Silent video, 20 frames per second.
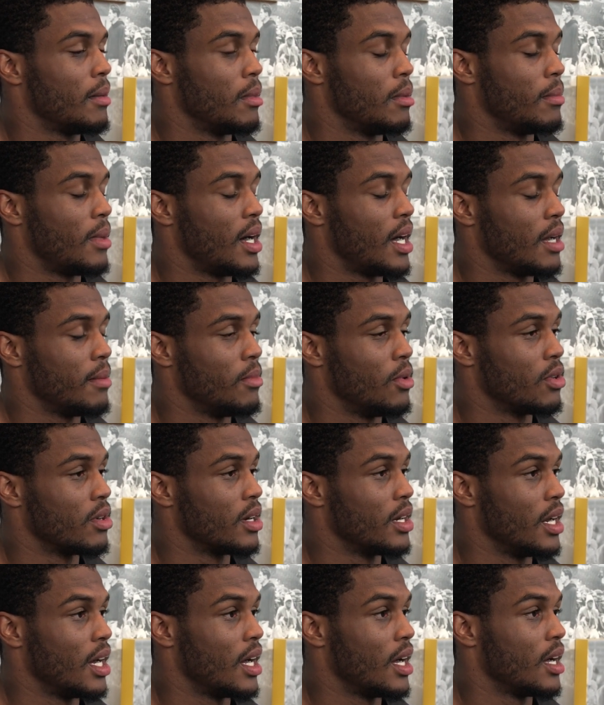I'm a high
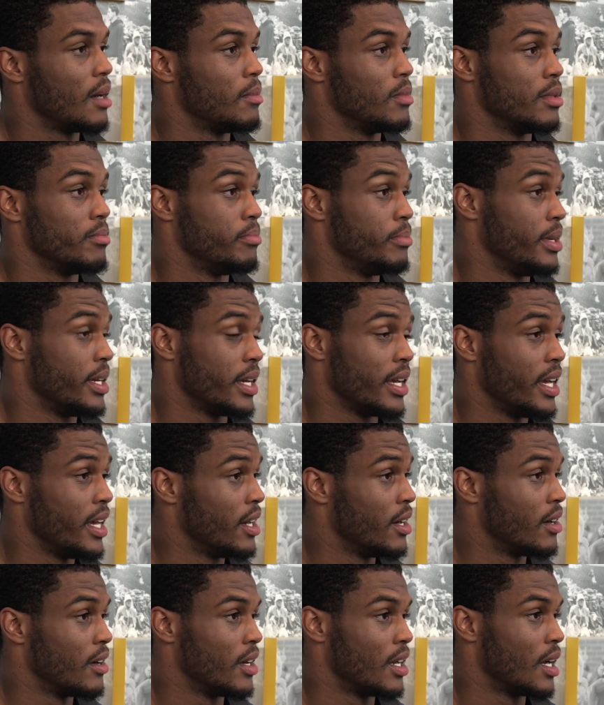motor guy. I'm a big hitter,